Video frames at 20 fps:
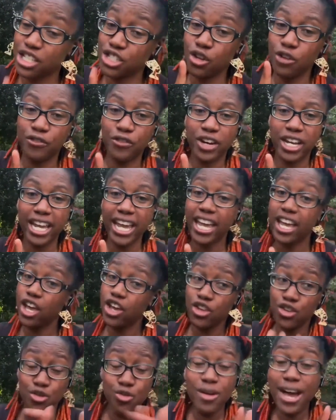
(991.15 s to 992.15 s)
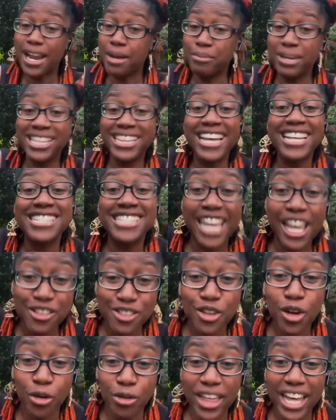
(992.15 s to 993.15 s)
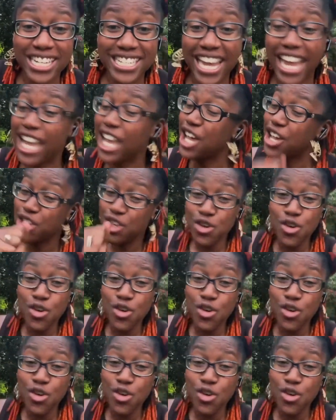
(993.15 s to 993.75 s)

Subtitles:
Because don't forget, you got to meet that sales goal that day.